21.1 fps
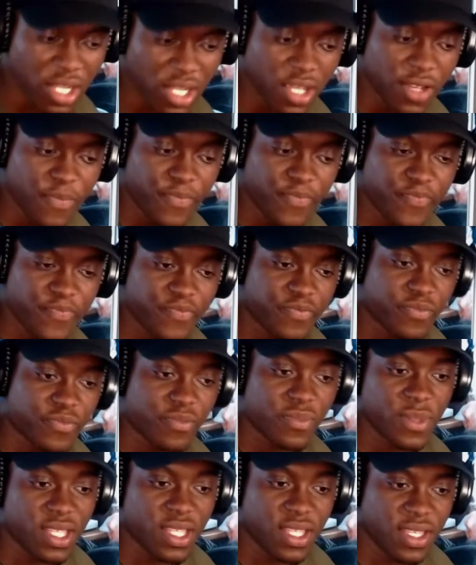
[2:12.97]
it.
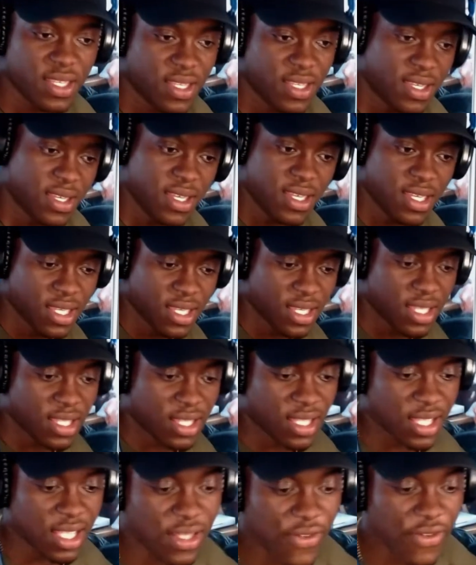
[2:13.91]
That's
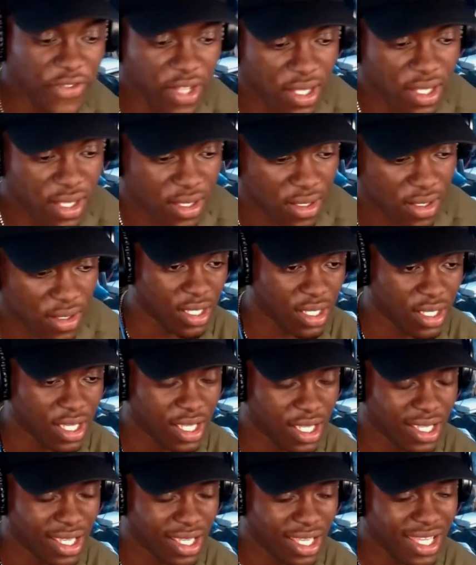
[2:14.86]
the thing.
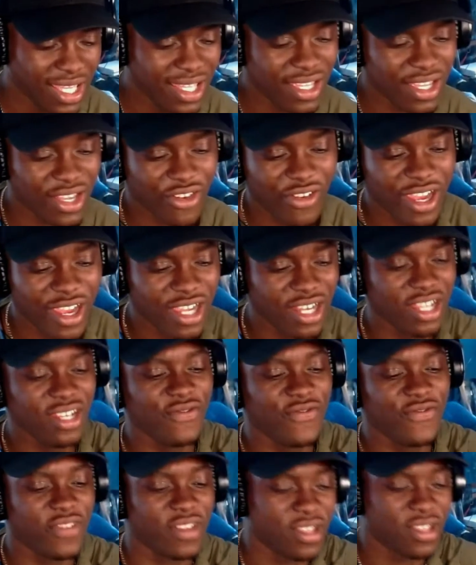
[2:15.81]
He ain't creating
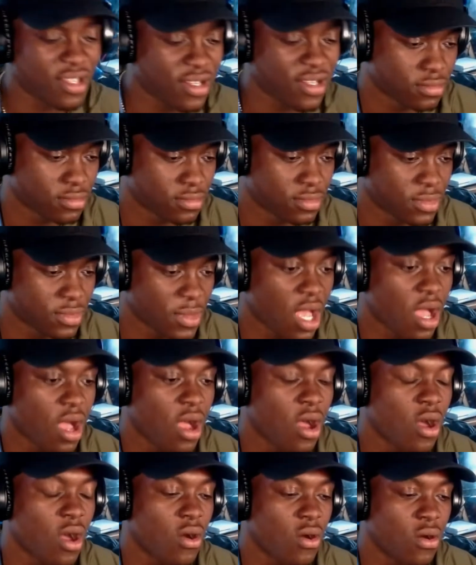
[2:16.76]
anything.
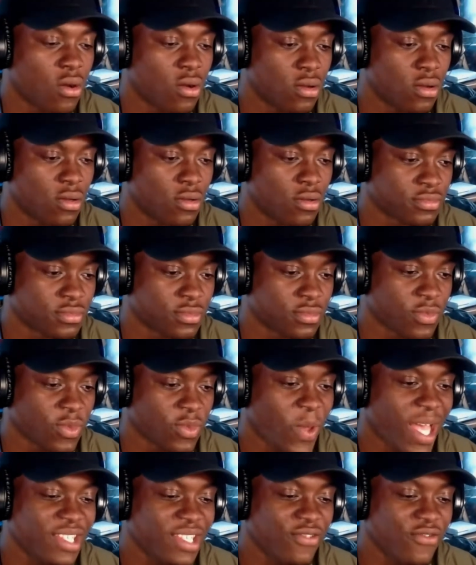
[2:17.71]
Oh. Why is
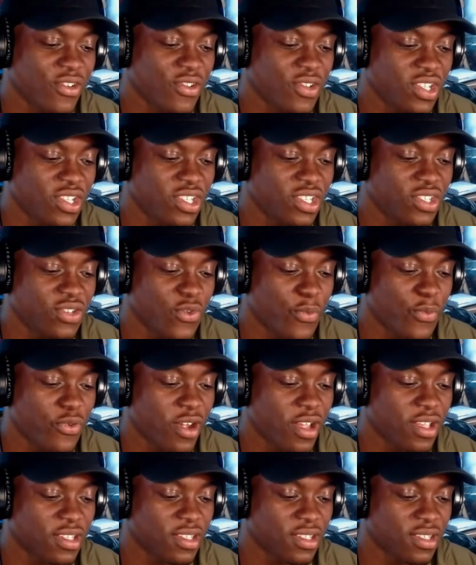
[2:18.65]
Orochi still
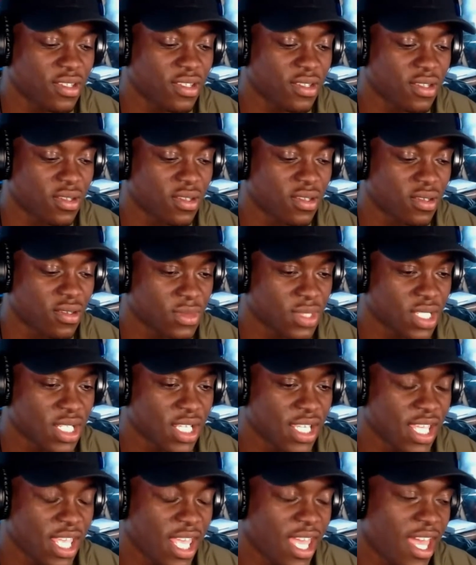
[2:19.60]
pressed?
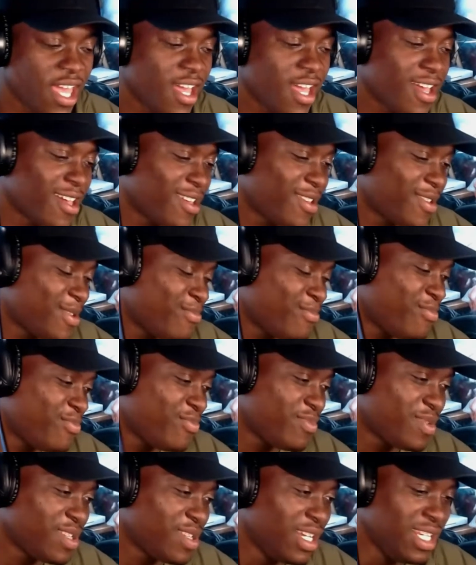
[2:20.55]
Yeah.
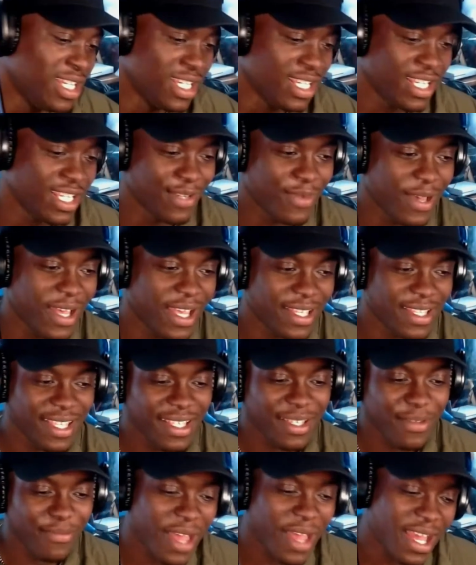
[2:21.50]
But it
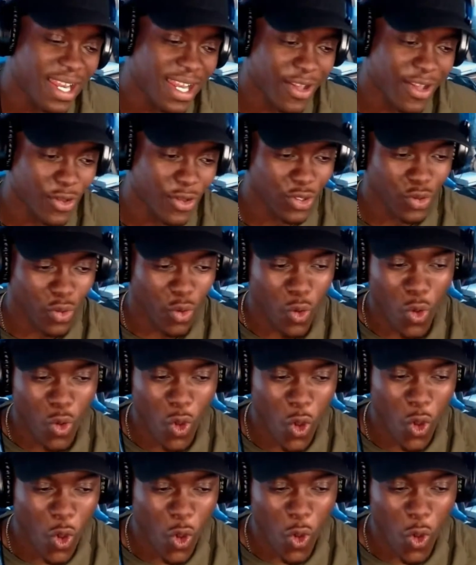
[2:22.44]
doesn't matter now, because,
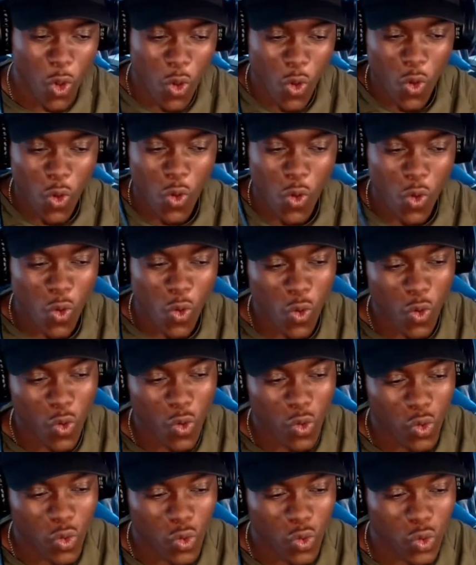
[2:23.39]
ooh,